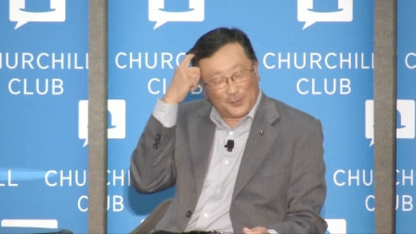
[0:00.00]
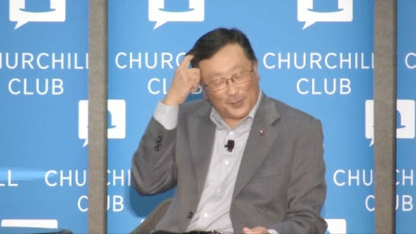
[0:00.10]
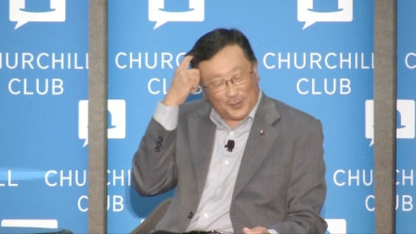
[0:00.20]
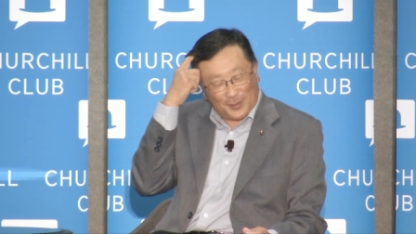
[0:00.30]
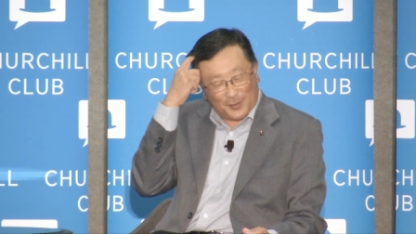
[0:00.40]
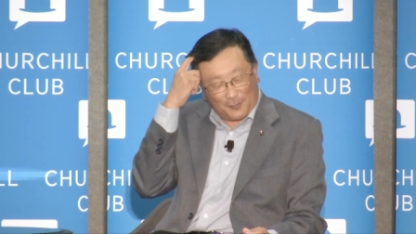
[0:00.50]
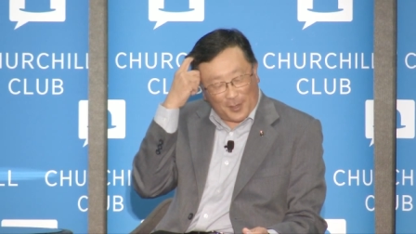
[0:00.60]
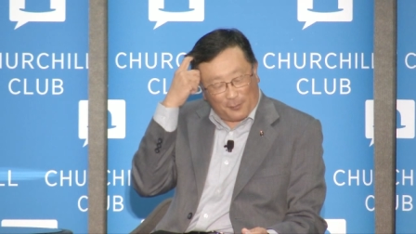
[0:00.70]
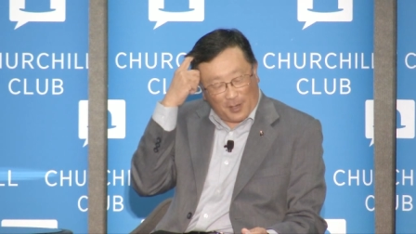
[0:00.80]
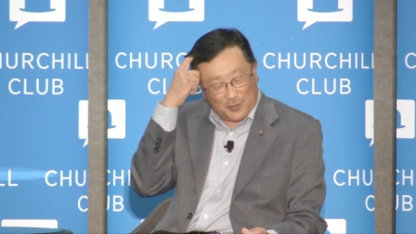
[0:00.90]
It's a, it's a
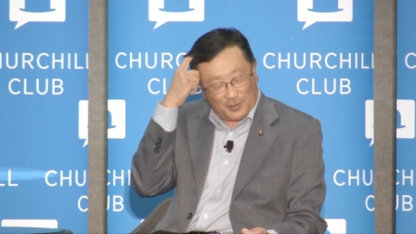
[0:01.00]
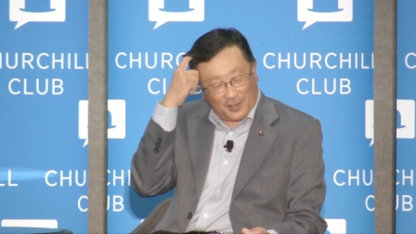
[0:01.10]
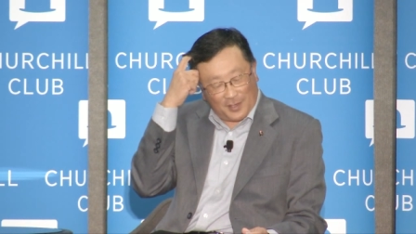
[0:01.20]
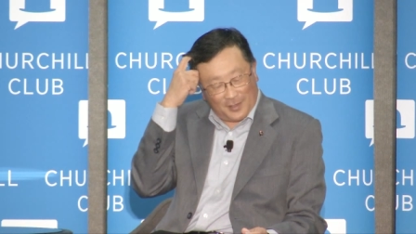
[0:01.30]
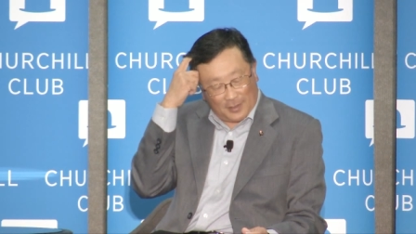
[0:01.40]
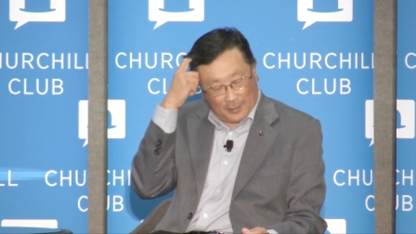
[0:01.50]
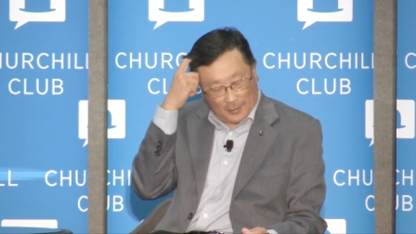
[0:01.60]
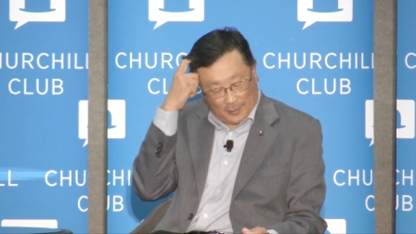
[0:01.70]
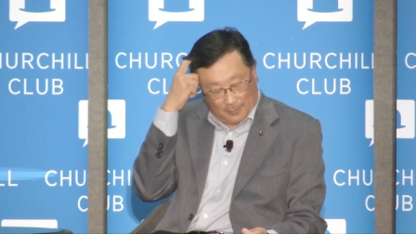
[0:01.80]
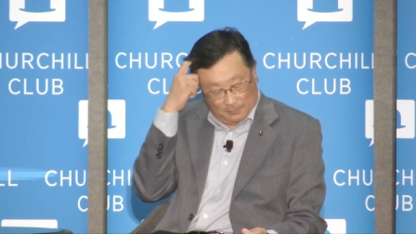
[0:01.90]
great question. I,
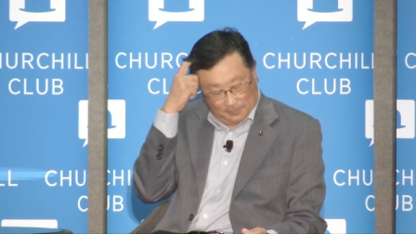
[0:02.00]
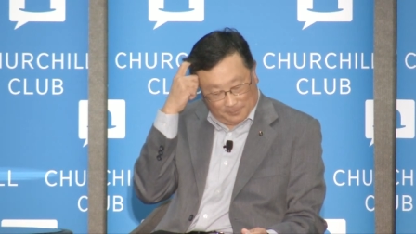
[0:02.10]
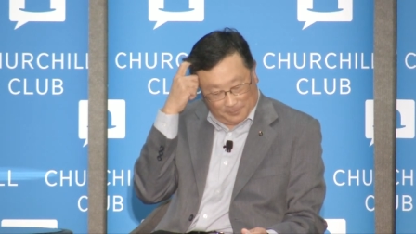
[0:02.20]
um,